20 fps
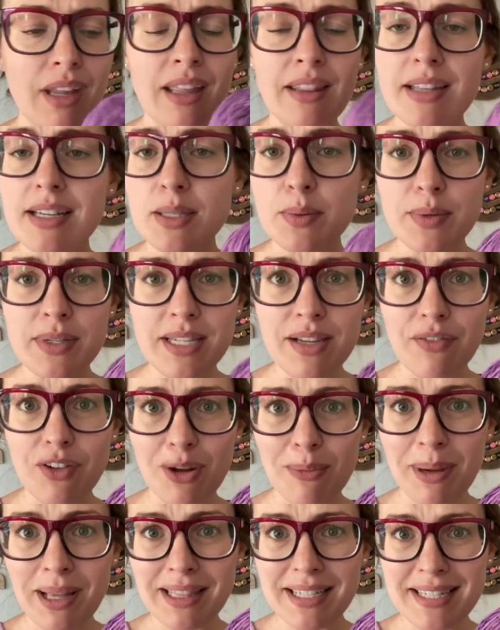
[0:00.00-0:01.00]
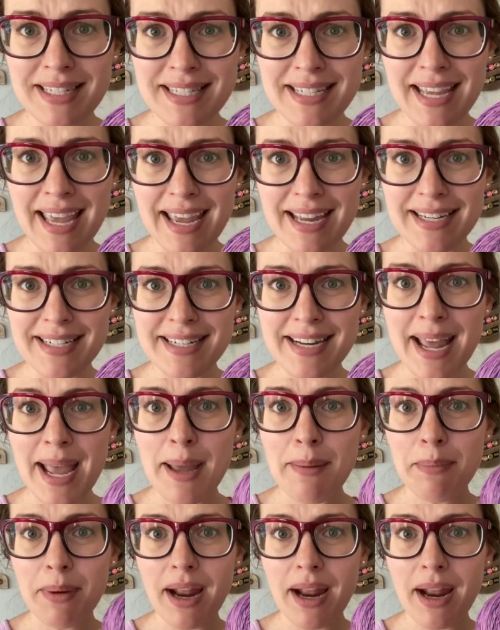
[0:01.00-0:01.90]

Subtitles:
This wasn't even on my list to cake today,